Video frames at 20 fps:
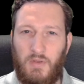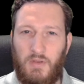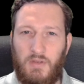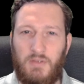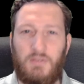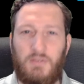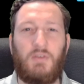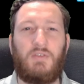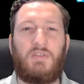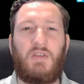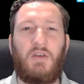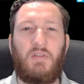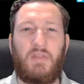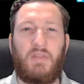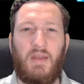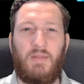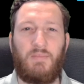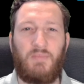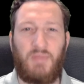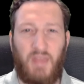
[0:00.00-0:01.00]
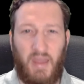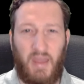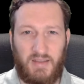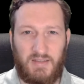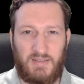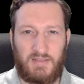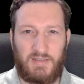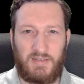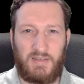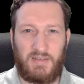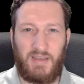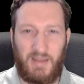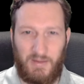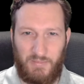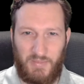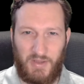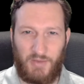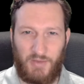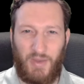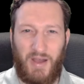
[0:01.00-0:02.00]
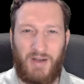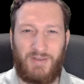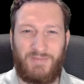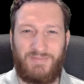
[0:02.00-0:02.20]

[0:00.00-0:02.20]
So until then, thanks and be well.